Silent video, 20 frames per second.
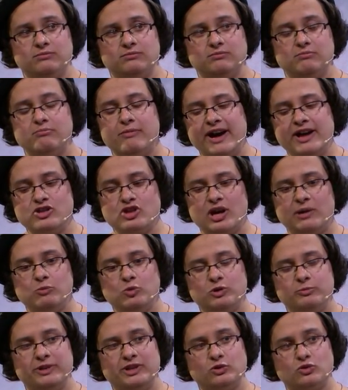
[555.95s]
My job will
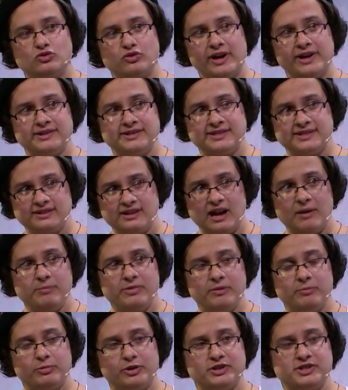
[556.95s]
be to try and stop the
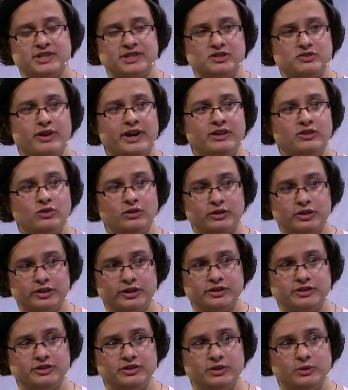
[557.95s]
person trying to
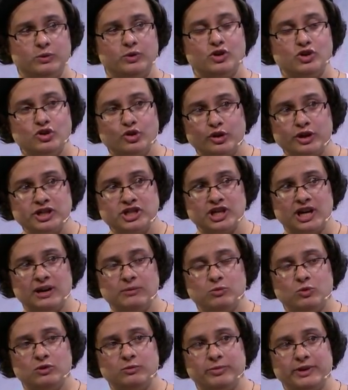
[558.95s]
hurt you. Your job
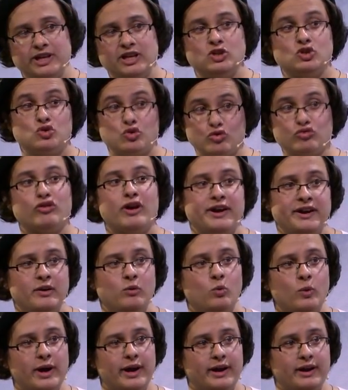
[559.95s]
will be to run
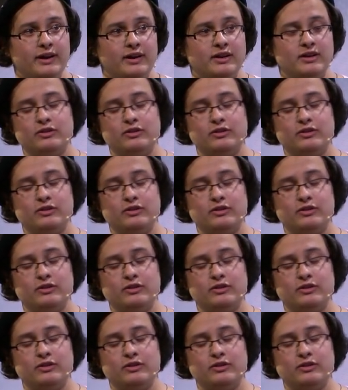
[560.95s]
away.